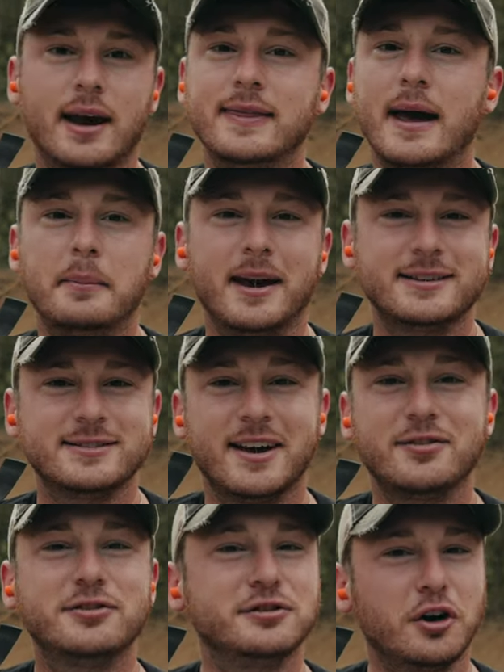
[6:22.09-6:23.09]
And that makes
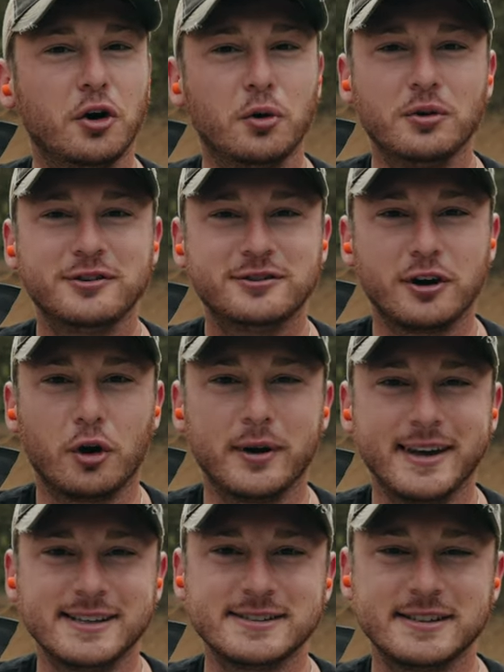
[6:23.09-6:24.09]
life so, so
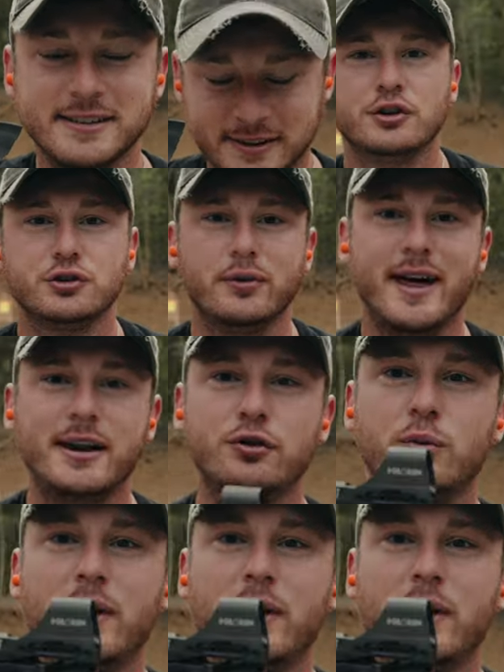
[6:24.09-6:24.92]
easy. So that is